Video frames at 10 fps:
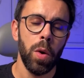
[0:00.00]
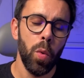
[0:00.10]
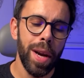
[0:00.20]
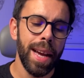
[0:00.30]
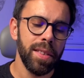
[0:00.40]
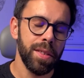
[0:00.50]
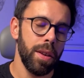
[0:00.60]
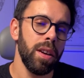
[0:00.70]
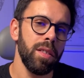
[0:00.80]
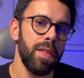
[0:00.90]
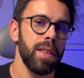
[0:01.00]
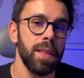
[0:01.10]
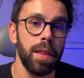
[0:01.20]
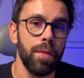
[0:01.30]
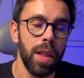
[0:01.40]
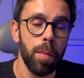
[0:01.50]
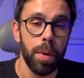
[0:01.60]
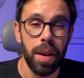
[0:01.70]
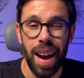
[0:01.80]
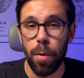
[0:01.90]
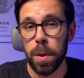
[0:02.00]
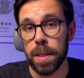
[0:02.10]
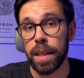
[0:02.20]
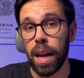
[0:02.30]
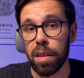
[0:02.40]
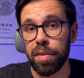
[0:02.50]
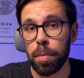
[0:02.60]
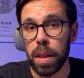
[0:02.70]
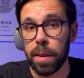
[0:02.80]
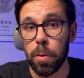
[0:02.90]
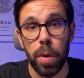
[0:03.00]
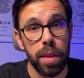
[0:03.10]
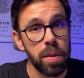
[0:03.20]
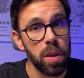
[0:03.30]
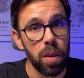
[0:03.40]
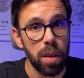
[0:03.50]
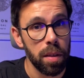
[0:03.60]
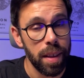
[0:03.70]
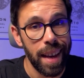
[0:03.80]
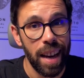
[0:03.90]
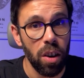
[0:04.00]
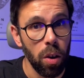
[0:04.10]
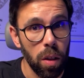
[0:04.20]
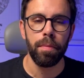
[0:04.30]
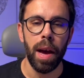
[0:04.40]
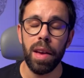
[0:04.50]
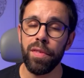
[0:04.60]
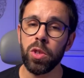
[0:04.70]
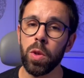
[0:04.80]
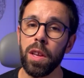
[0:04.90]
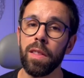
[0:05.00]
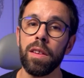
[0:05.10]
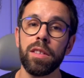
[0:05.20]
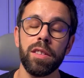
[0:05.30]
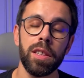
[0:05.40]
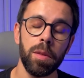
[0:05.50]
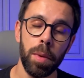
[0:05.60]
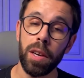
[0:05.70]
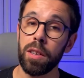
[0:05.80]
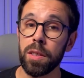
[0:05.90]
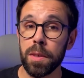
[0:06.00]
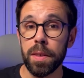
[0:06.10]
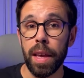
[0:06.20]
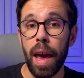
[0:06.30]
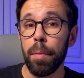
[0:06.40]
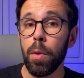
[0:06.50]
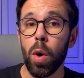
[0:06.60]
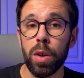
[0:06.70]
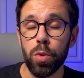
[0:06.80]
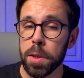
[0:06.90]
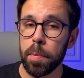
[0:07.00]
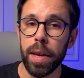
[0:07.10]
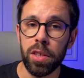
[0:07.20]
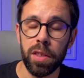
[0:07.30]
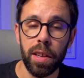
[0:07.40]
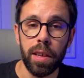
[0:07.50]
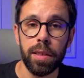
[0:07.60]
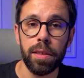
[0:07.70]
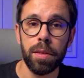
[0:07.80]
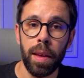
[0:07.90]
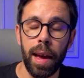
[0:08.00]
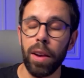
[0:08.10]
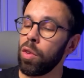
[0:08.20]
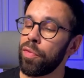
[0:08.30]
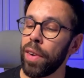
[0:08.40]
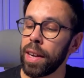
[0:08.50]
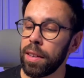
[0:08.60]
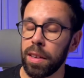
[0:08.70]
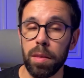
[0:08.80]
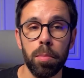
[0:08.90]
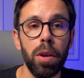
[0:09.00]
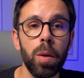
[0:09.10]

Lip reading: when I started as a developer, I was not familiar with solid at all. I eventually learned it because everyone was mentioning it. I could find it in blog